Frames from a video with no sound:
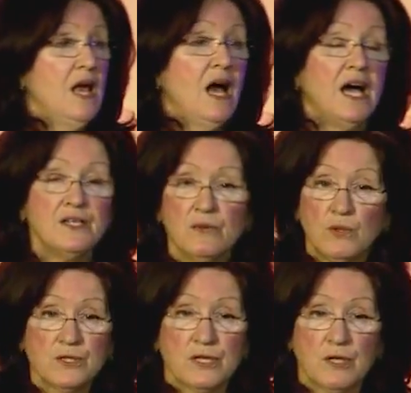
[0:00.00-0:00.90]
I don't
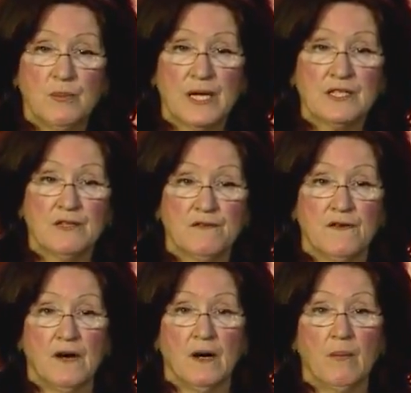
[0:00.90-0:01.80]
want to go back to the
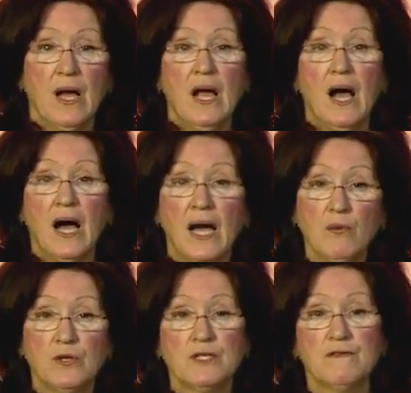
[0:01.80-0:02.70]
farm. I
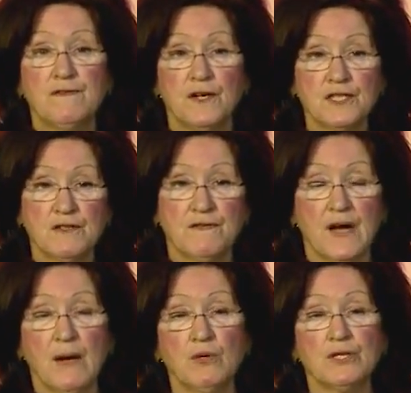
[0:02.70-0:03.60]
want, a foster fa-
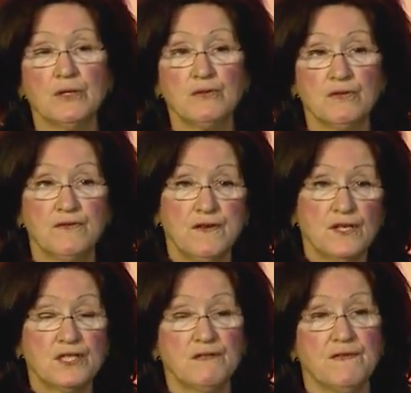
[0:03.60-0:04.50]
I want to go to a
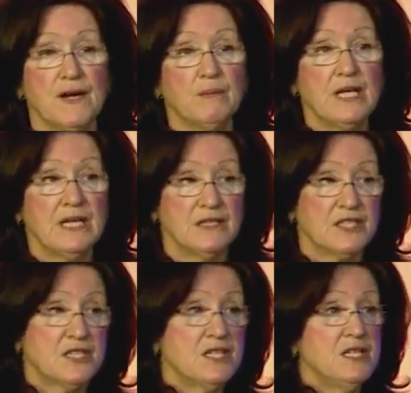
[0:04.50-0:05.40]
foster family in the
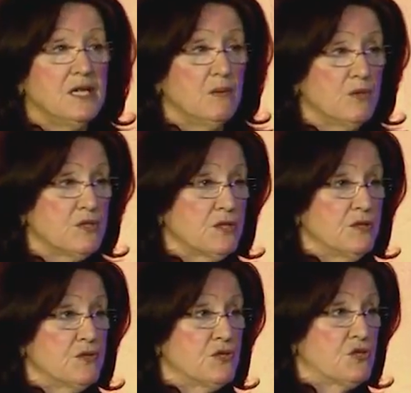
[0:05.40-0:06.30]
city. I want to go
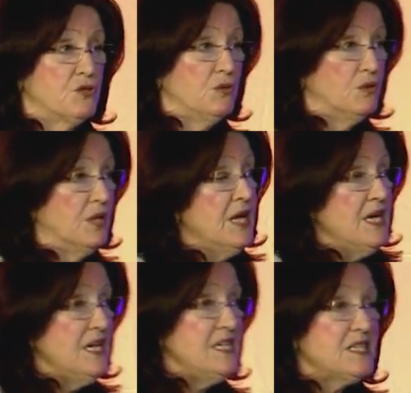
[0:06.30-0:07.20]
to school.
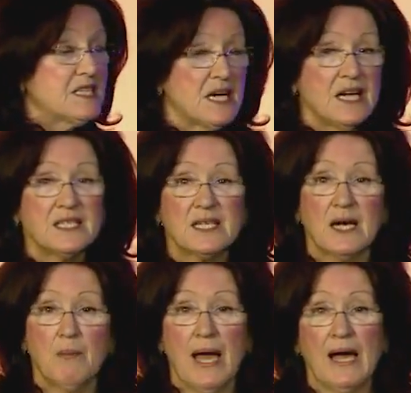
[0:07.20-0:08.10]
He starts to
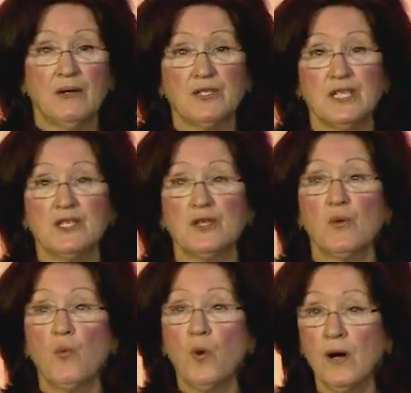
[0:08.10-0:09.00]
come out into the
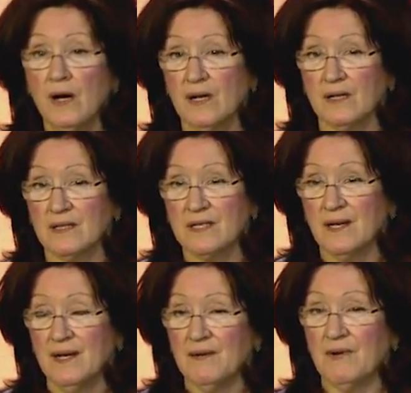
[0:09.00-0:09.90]
world,
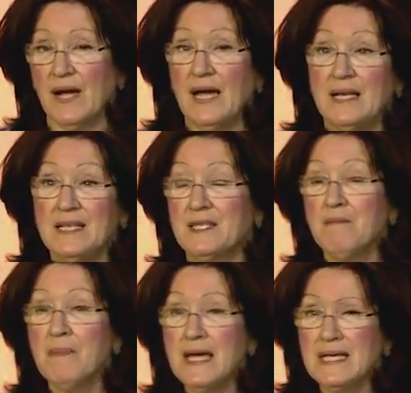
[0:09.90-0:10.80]
right? And it's
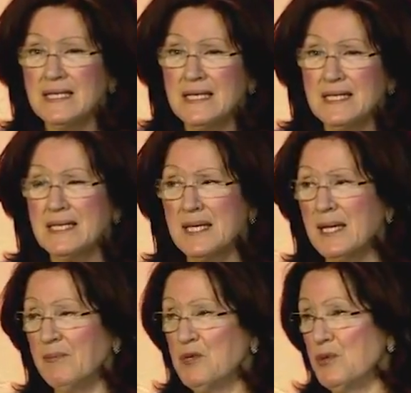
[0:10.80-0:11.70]
amazing to see
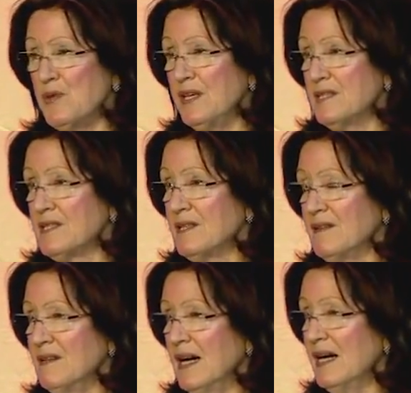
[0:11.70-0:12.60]
him do this.
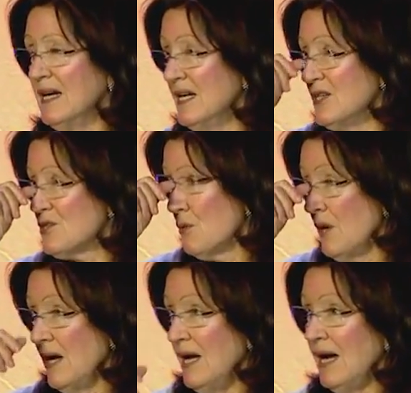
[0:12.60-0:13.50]
Yeah. So
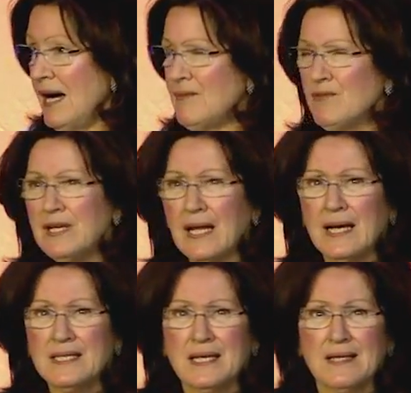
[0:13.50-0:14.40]
I'm
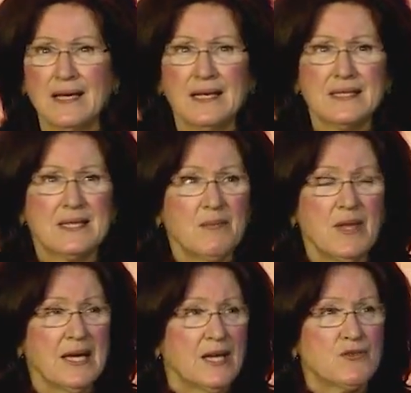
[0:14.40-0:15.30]
realizing that
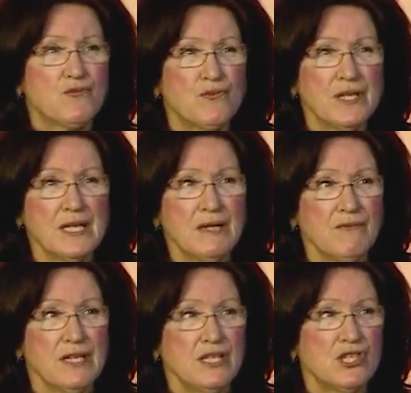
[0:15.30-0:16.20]
something has really,
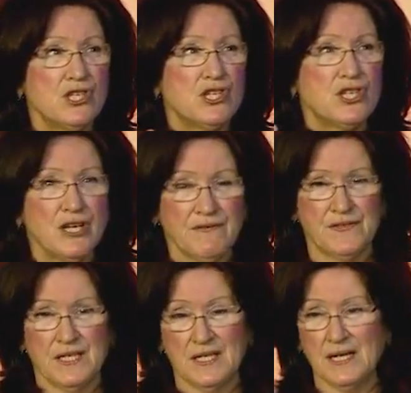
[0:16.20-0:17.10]
really
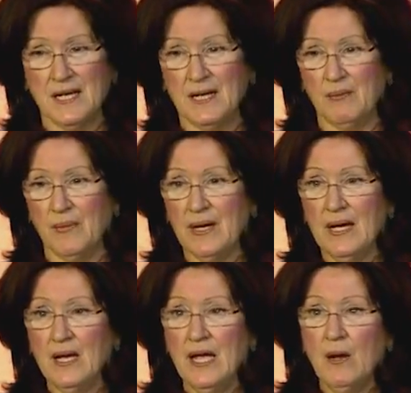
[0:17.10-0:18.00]
shifted in him.
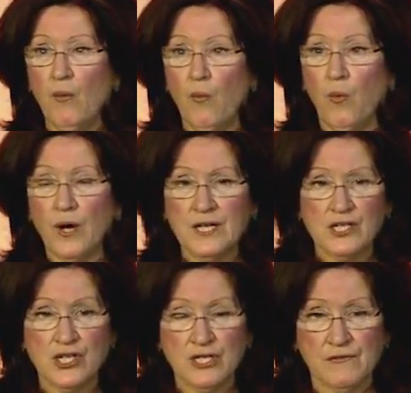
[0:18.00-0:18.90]
What has
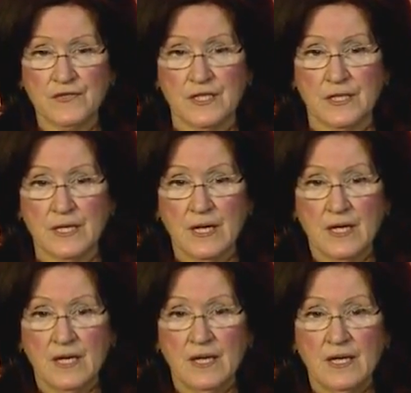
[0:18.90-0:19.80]
shifted?
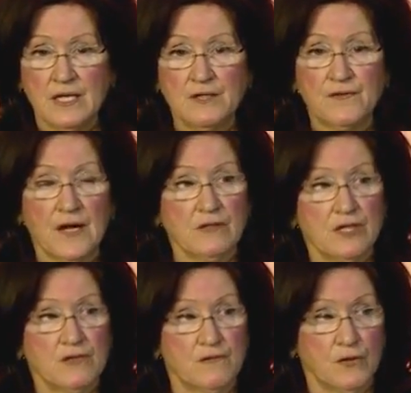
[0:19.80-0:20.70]
He's found
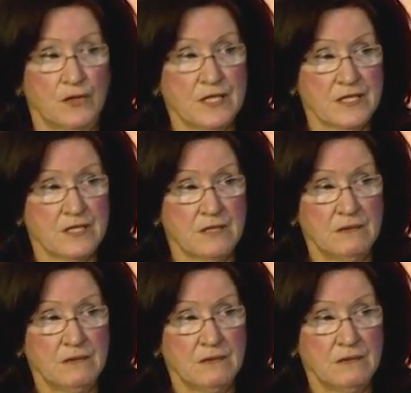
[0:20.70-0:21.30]
his voice,